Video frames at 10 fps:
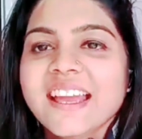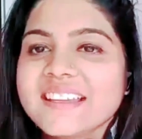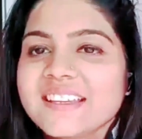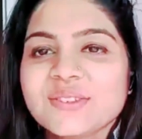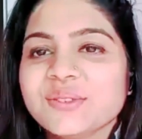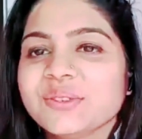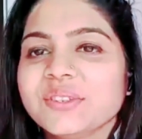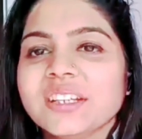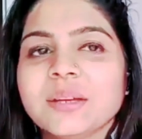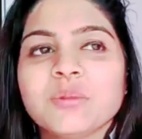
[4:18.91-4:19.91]
As I told you
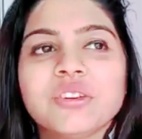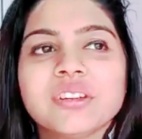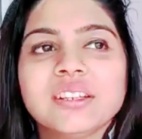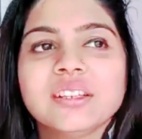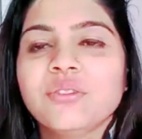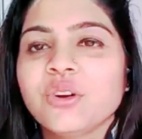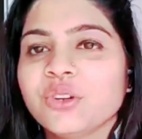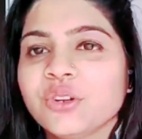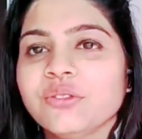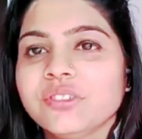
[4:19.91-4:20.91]
that I'm not really
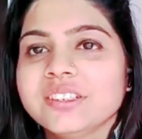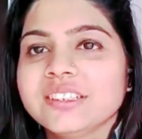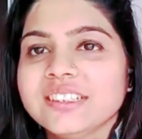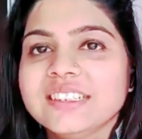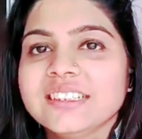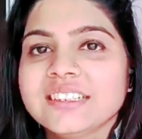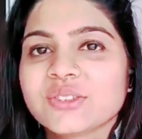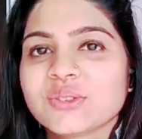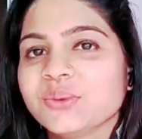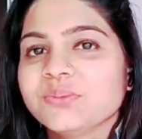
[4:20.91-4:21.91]
fond of
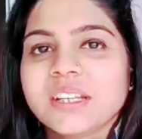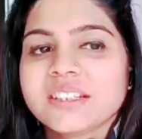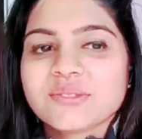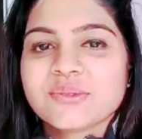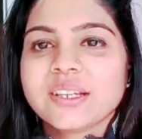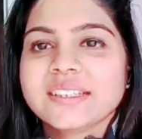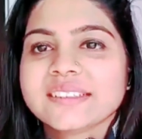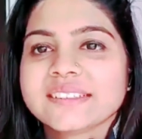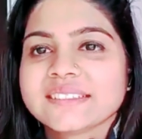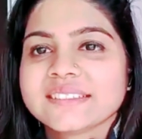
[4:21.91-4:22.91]
reading, so that is
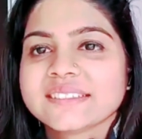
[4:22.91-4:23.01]
why.